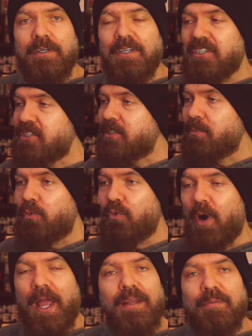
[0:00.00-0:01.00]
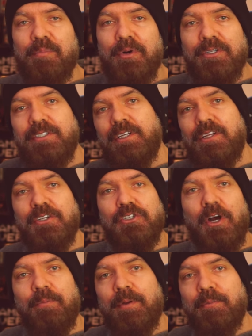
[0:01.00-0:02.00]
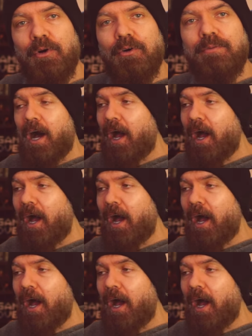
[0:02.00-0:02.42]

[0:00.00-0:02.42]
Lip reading: just some random person in the shopping mall,